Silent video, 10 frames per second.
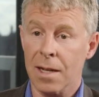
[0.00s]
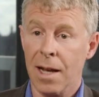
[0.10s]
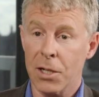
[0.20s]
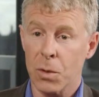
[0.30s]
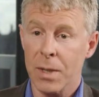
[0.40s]

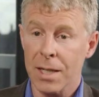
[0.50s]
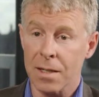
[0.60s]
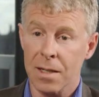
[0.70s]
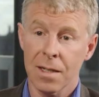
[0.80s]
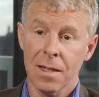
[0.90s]

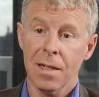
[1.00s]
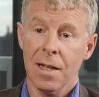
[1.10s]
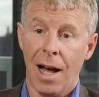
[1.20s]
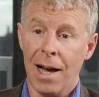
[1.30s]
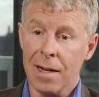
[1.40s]
HP's
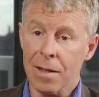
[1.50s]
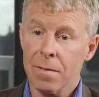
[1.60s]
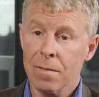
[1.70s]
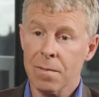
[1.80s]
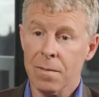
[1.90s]
Idle
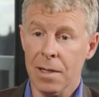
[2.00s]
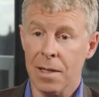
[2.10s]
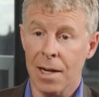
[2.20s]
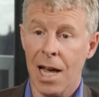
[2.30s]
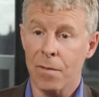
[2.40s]

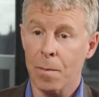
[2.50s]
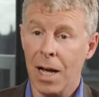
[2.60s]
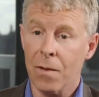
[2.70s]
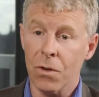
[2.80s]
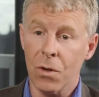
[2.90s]
and Haven
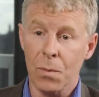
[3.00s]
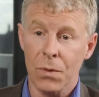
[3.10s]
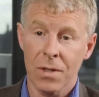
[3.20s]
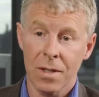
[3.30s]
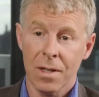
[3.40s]

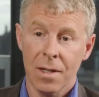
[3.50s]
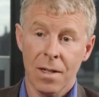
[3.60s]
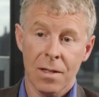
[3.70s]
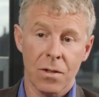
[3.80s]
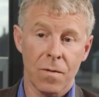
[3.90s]
platforms
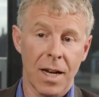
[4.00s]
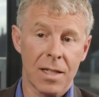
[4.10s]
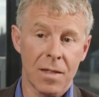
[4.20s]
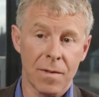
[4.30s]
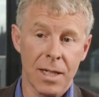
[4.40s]
to
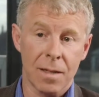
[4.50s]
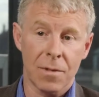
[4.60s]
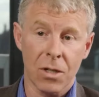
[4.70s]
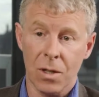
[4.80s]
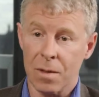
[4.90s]
effectively
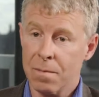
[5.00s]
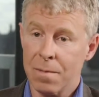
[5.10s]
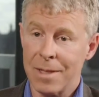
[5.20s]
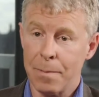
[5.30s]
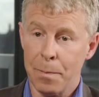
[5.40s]
turn
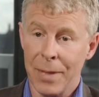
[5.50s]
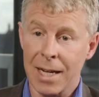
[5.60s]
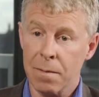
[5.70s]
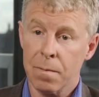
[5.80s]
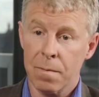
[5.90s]

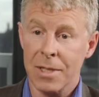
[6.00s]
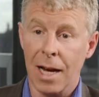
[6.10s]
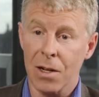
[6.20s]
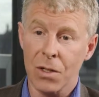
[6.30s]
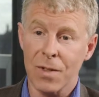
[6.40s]
big
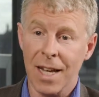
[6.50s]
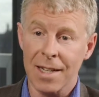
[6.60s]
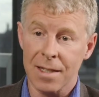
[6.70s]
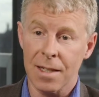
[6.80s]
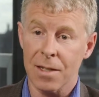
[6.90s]
silos of
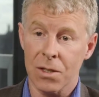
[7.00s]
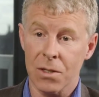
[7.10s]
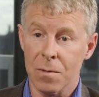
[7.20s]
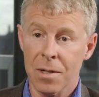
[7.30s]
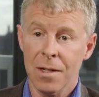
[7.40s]
data
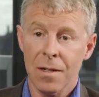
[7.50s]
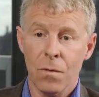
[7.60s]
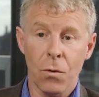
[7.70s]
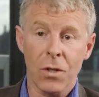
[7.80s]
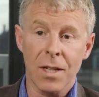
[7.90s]
into
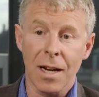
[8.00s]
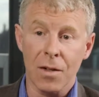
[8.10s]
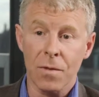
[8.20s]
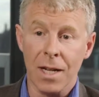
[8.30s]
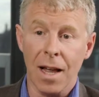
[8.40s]
foresight
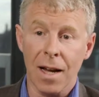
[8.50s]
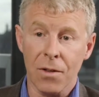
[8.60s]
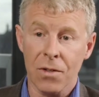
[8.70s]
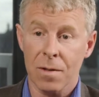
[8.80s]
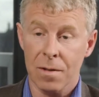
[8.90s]
for
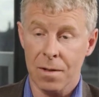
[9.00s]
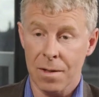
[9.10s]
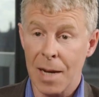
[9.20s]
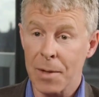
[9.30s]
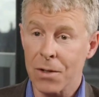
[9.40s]
clients, namely